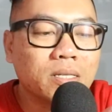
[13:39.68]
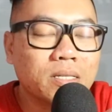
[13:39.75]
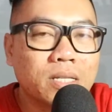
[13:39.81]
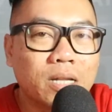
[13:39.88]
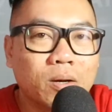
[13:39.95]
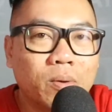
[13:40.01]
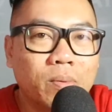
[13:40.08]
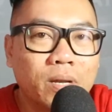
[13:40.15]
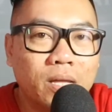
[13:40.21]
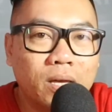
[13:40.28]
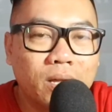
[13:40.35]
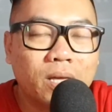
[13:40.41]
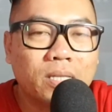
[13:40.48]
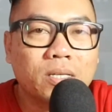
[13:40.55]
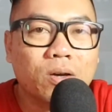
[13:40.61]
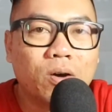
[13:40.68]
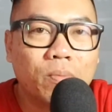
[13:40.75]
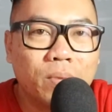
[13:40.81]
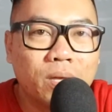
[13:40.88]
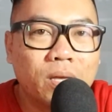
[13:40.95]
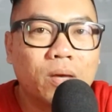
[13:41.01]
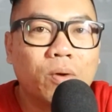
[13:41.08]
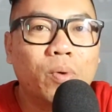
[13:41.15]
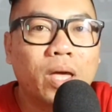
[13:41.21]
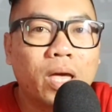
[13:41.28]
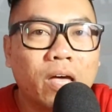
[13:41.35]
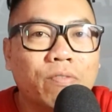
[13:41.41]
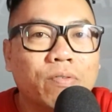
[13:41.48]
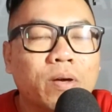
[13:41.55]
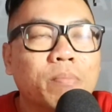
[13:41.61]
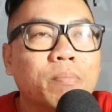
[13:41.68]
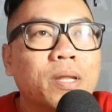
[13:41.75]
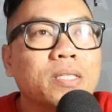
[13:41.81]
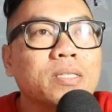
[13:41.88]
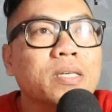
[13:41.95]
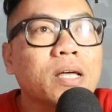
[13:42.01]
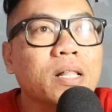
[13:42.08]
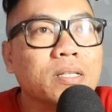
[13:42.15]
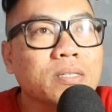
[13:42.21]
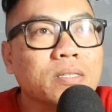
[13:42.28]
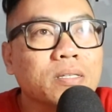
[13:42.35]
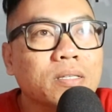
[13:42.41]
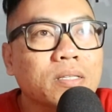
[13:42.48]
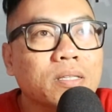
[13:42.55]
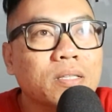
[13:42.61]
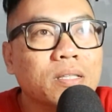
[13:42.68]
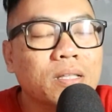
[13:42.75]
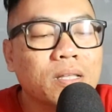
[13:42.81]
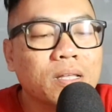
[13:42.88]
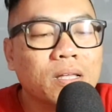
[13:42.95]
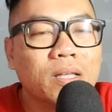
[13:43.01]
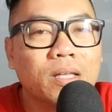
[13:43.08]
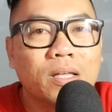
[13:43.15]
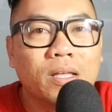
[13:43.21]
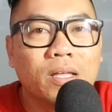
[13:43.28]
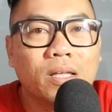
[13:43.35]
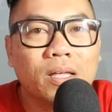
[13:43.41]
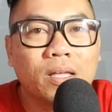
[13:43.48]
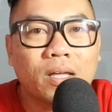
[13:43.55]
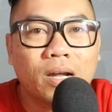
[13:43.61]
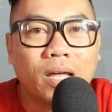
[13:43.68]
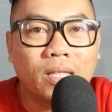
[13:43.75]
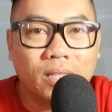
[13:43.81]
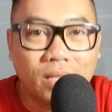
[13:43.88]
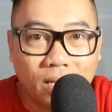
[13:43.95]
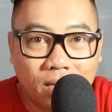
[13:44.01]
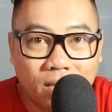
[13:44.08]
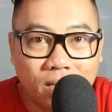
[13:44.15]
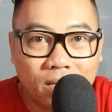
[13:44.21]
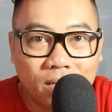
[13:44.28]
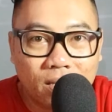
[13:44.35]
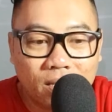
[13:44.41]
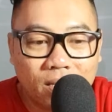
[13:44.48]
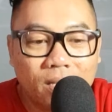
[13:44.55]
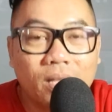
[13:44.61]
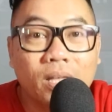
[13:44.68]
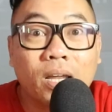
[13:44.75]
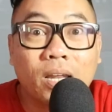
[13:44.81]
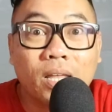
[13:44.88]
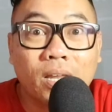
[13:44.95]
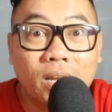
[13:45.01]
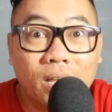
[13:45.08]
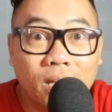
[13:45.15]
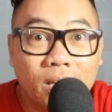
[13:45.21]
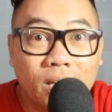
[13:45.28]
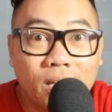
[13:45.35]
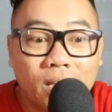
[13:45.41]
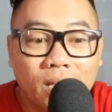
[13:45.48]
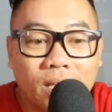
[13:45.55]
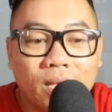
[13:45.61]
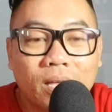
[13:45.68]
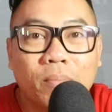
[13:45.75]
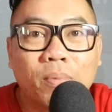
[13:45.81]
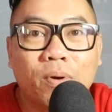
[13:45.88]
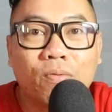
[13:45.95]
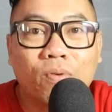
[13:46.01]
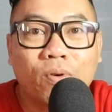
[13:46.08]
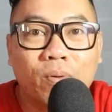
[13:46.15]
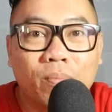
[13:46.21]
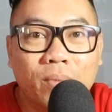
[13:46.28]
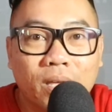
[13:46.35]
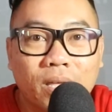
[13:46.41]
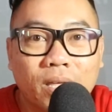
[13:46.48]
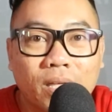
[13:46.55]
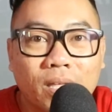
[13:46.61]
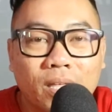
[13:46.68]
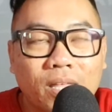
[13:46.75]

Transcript: a stand-up comedian, as a comic, we have complete skills. Writing, reading, performing.